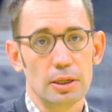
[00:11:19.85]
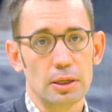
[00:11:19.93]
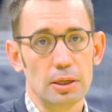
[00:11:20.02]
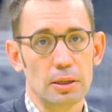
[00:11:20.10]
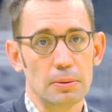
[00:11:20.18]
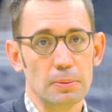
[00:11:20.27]

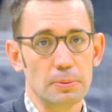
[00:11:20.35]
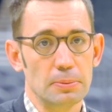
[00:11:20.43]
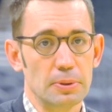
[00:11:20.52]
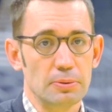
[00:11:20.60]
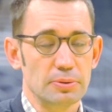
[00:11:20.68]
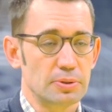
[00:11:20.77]
um I
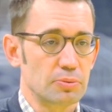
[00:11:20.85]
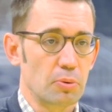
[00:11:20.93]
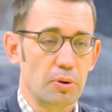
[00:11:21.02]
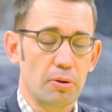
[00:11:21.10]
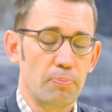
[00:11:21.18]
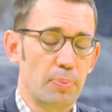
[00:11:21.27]
mean, it was one
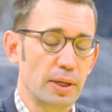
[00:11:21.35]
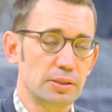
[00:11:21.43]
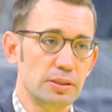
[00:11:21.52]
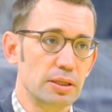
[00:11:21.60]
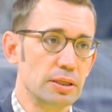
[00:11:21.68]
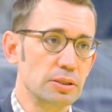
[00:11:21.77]
of the
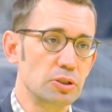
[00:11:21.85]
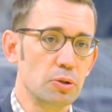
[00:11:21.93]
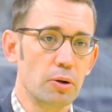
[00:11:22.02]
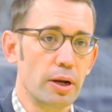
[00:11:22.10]
best things, you know.